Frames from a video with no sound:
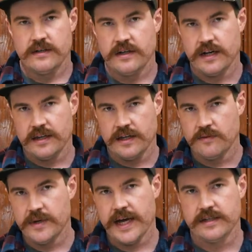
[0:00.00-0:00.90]
cut that
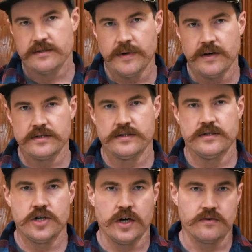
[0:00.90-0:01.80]
you'll be asked about is the
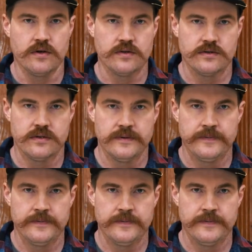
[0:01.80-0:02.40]
chuck roast.